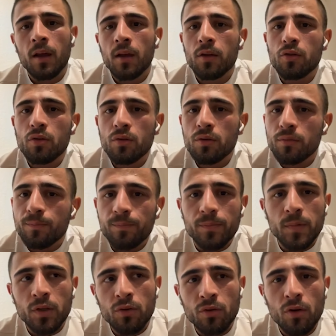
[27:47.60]

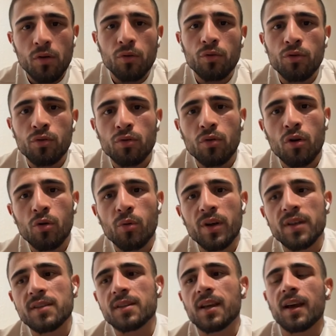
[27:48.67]
you
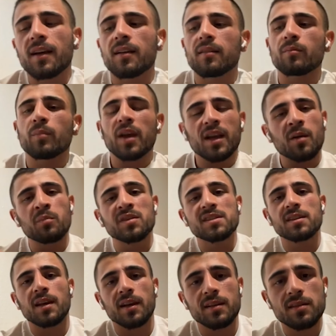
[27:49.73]
always can make a
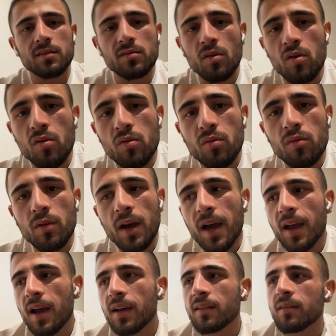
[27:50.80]
mistake. So
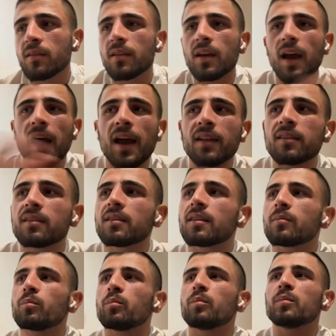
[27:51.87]
I did
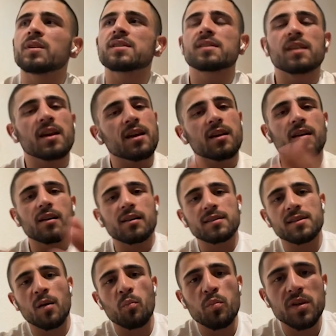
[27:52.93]

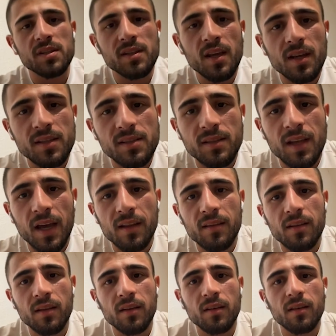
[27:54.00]
some mistakes that
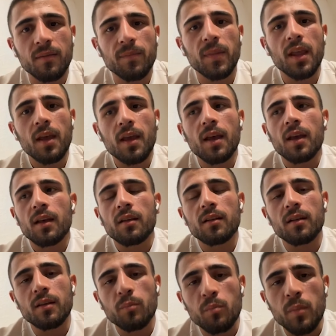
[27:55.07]

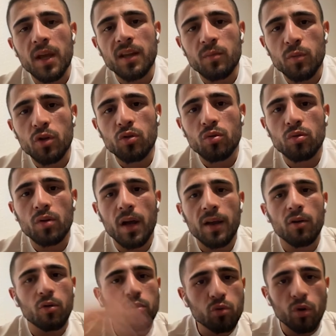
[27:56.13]
made me to I
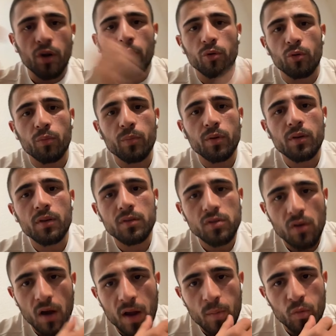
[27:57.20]
go to Europe.
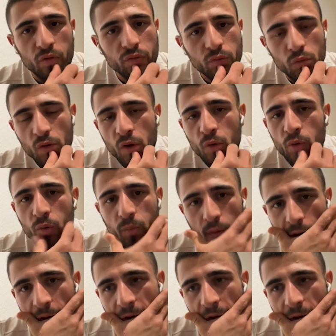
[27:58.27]
So I moved to Europe,